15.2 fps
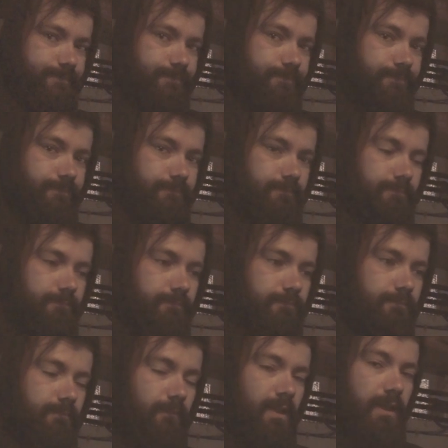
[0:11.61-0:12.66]
What's up, guys?
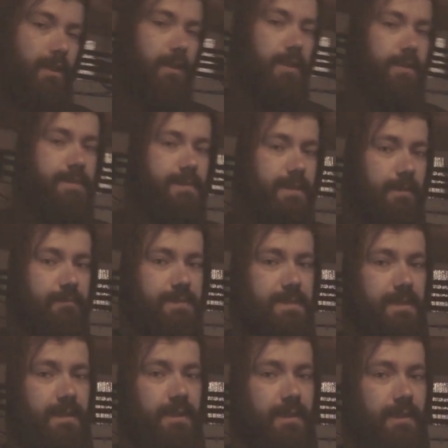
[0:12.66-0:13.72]

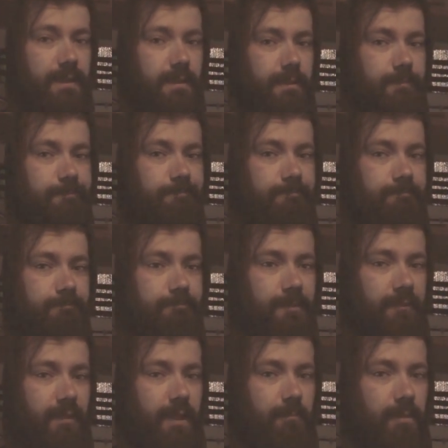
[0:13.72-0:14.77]
Except um,
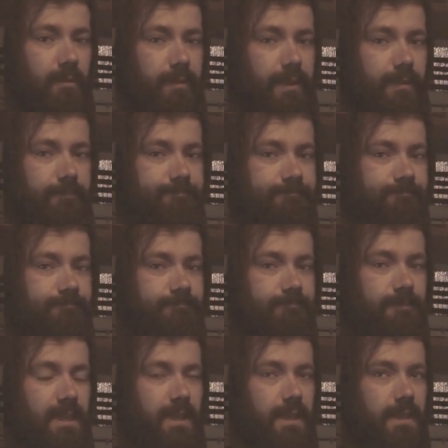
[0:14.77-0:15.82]
the van broke down.
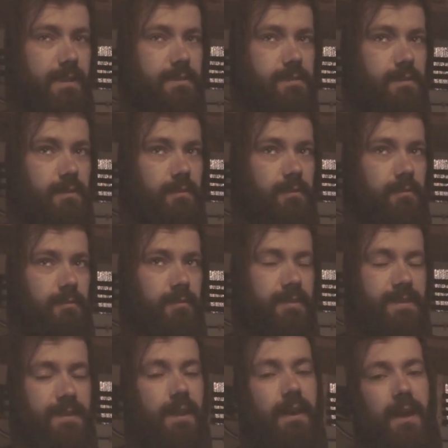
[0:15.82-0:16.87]
So
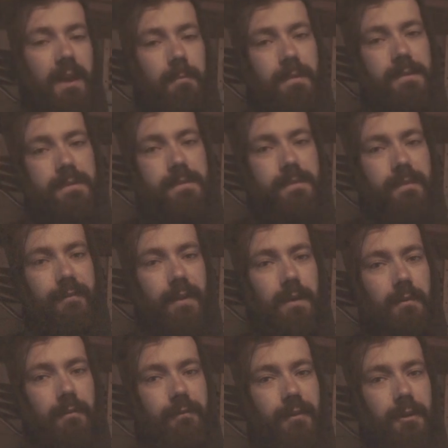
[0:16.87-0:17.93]
this kind of happens if I
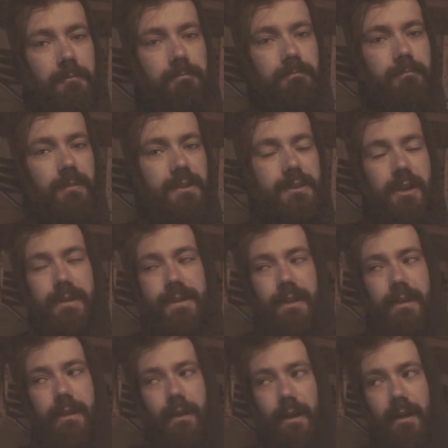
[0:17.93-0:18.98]
don't film. I try to take
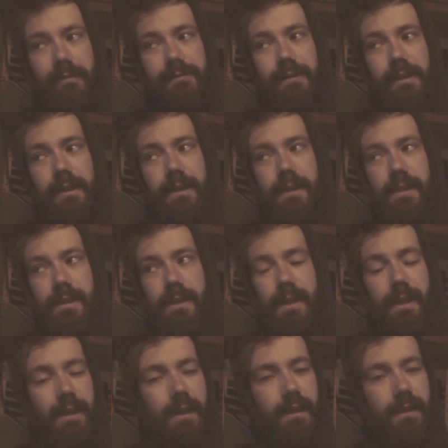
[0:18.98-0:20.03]
a day off,
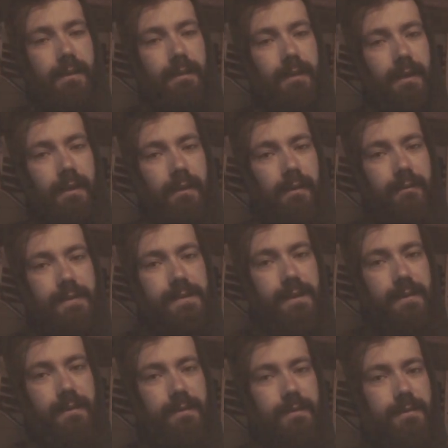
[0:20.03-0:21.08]
and all of a
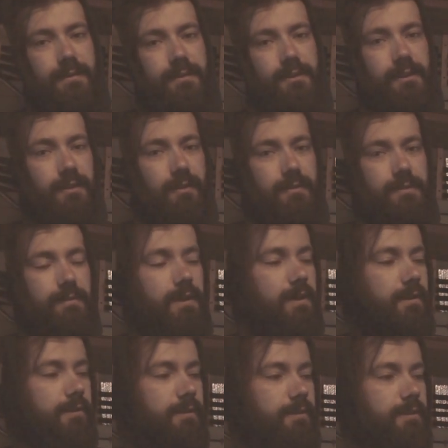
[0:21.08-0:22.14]
sudden shit goes
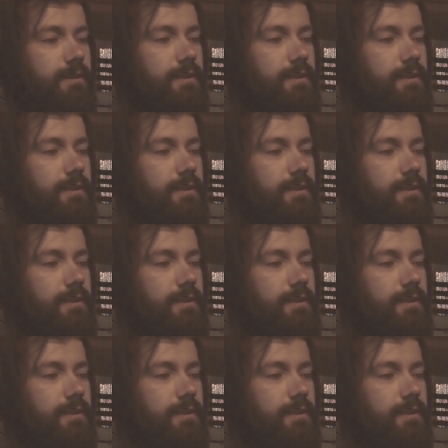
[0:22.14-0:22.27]
wrong.